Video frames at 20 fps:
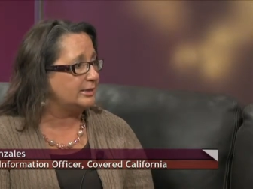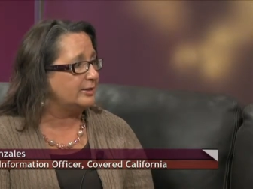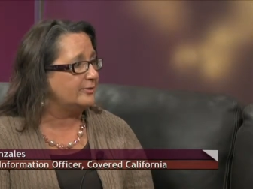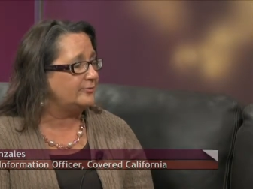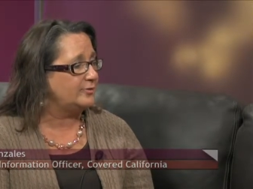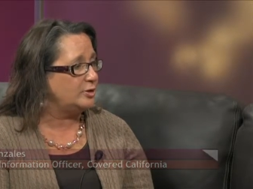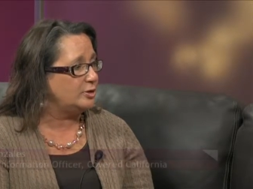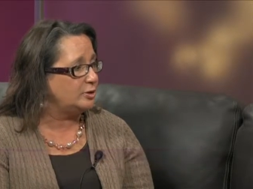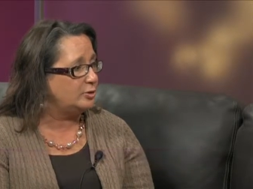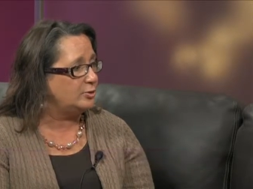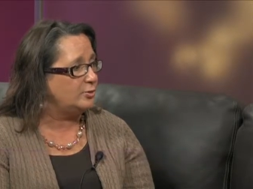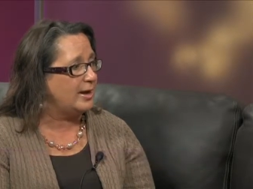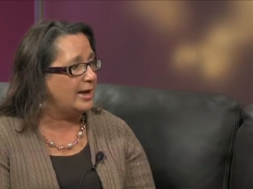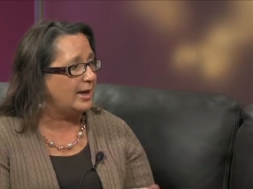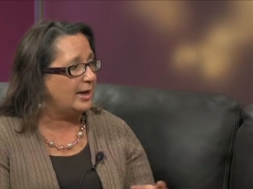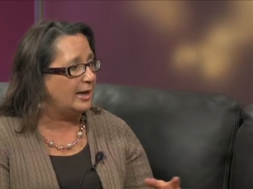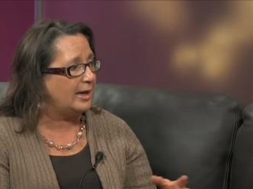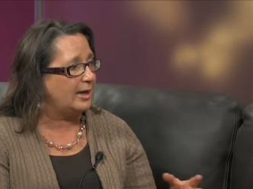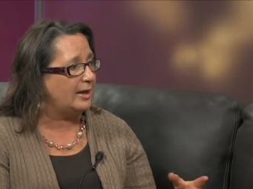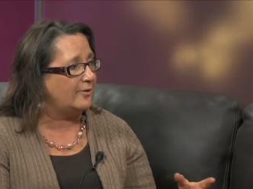If you
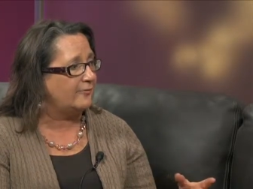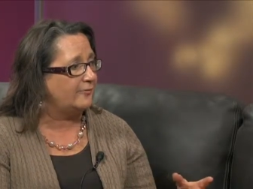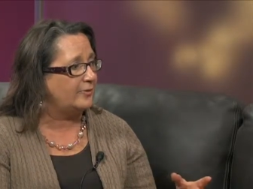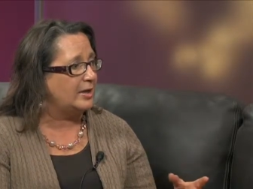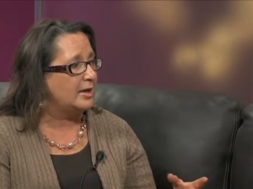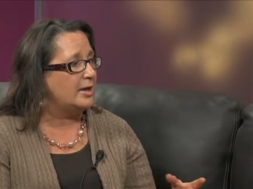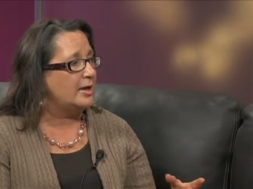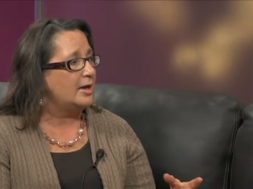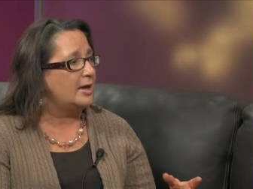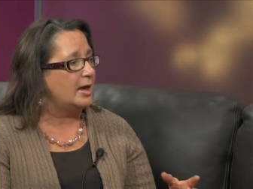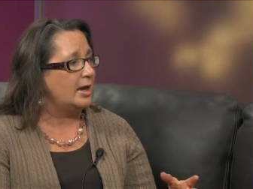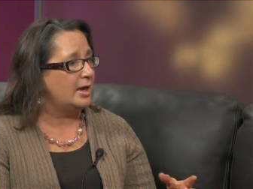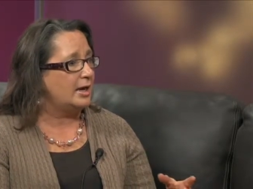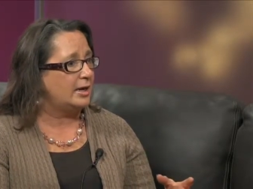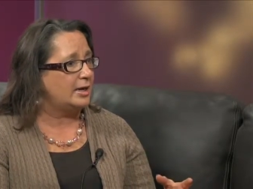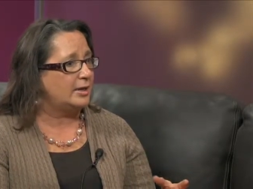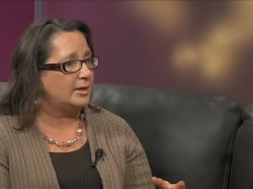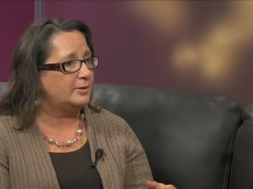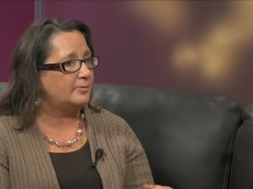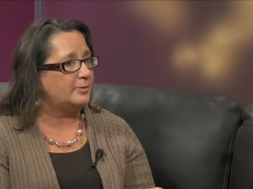have
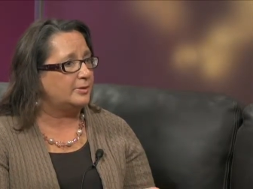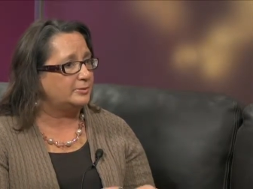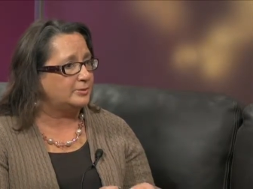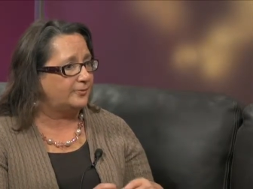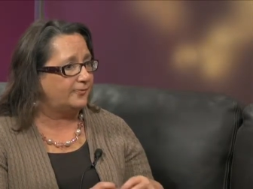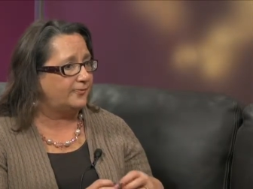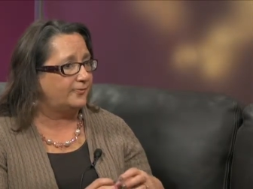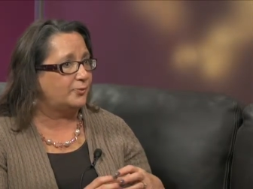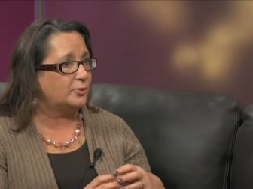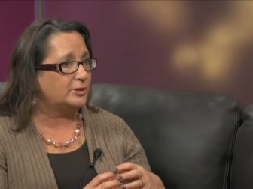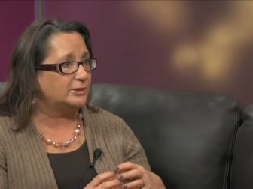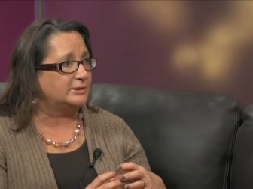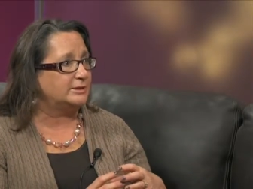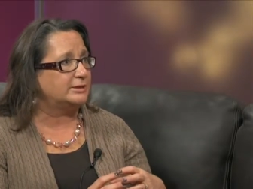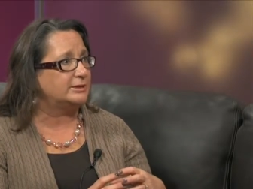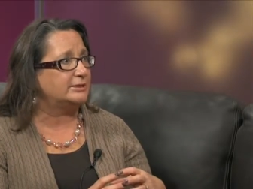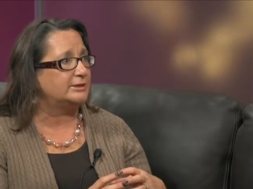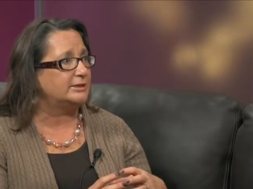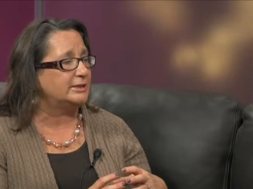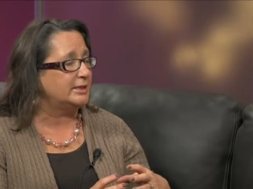uh, for
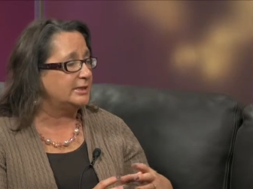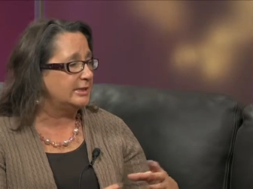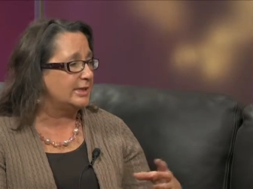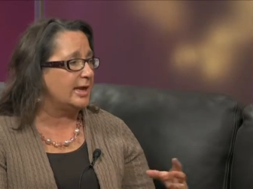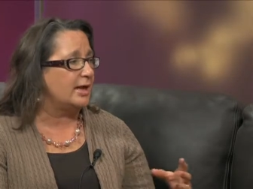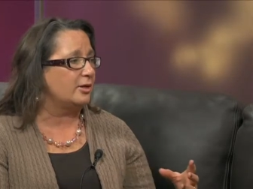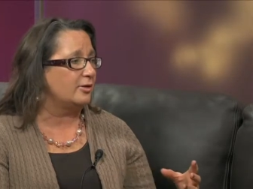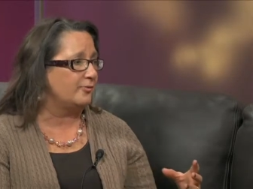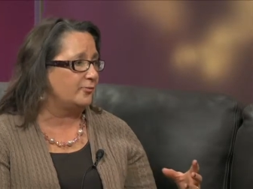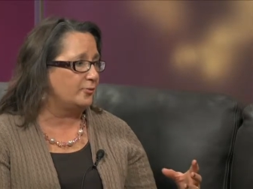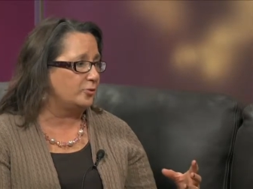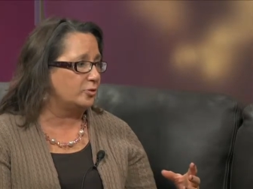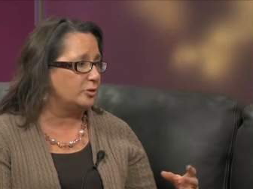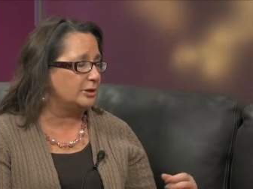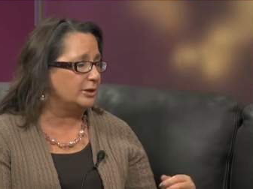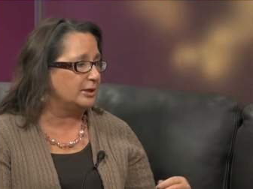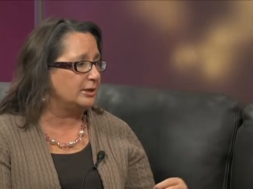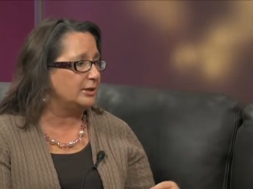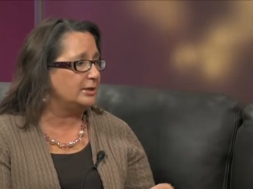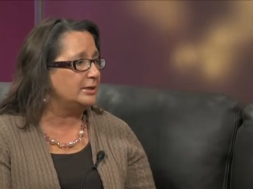instance, in
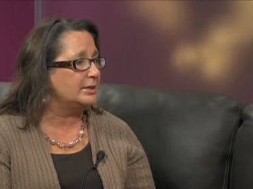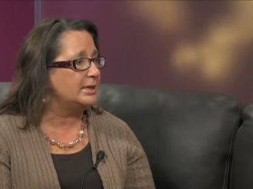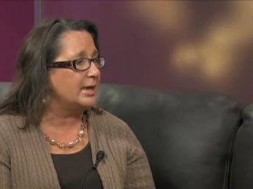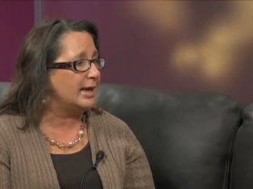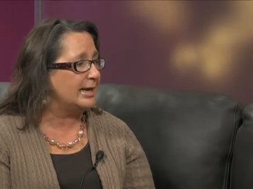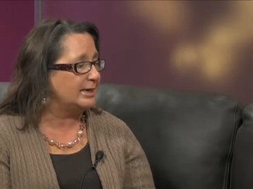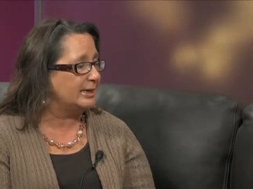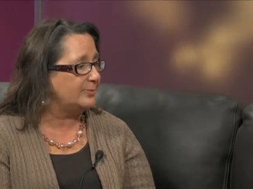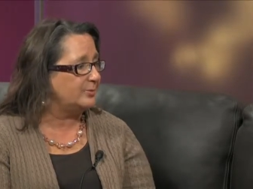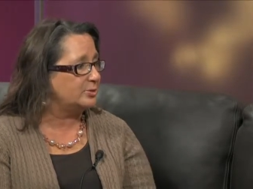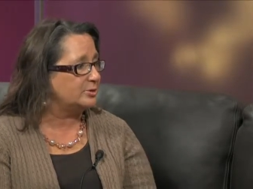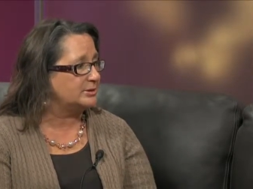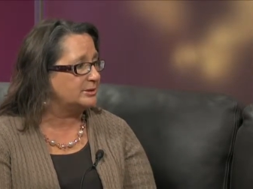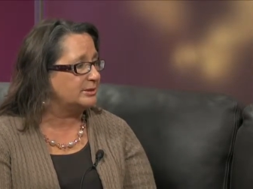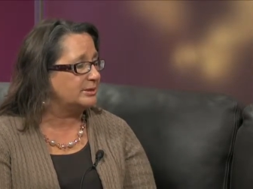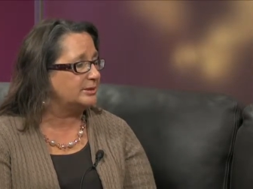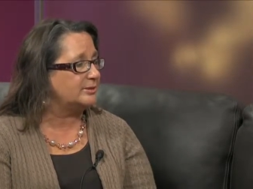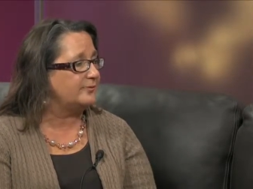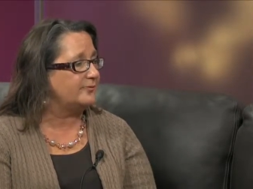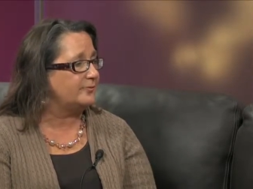California,
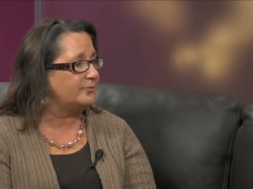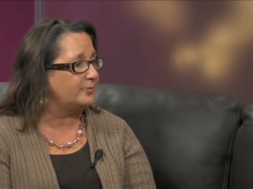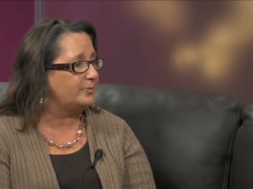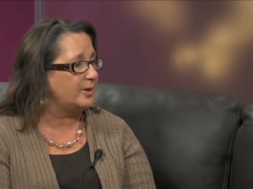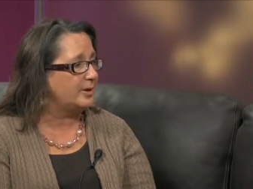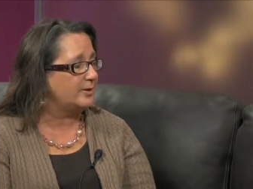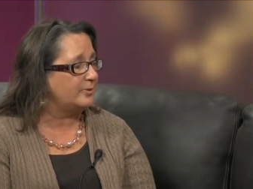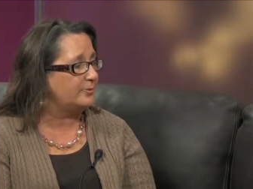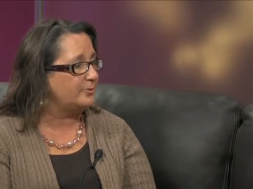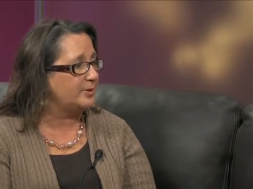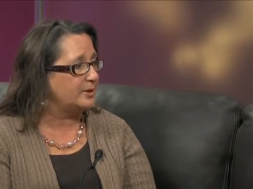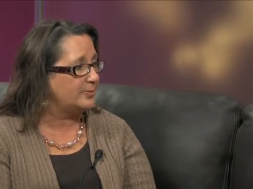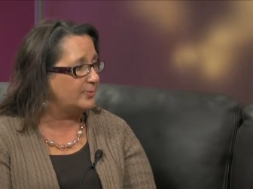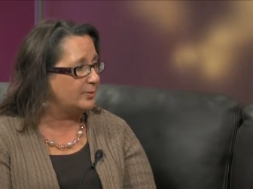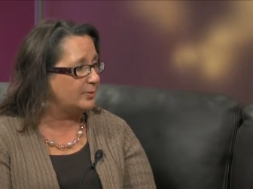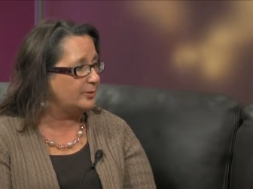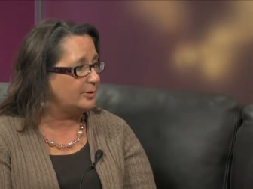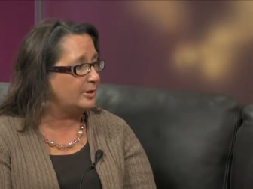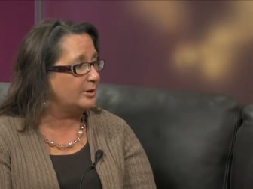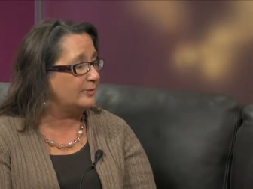90% of uh,
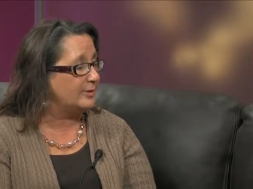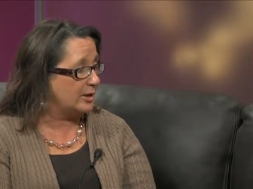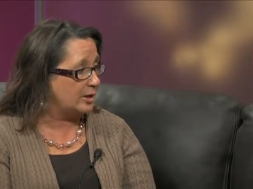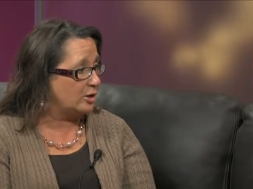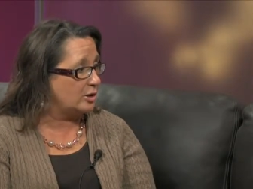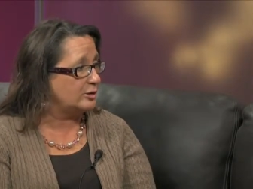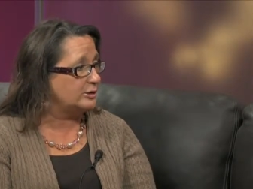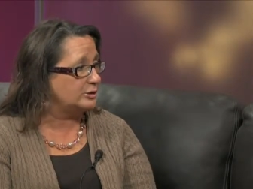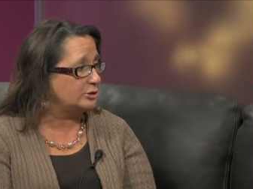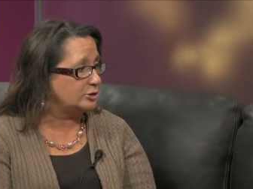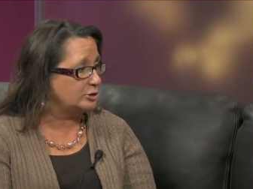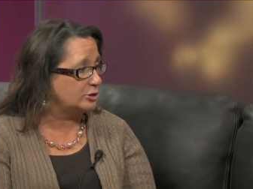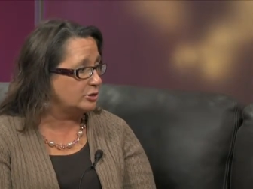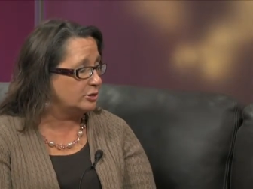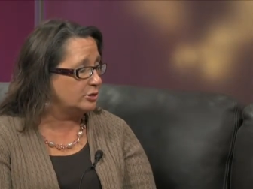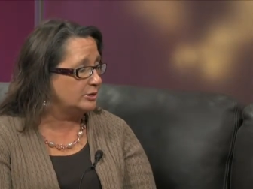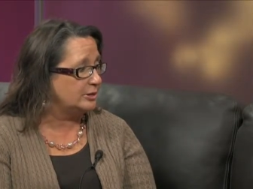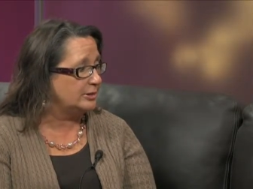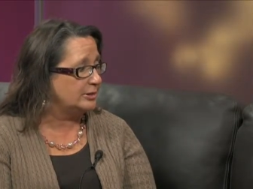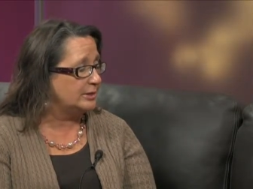people that, that are
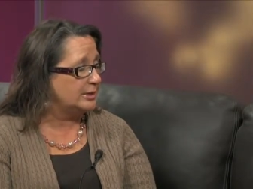insured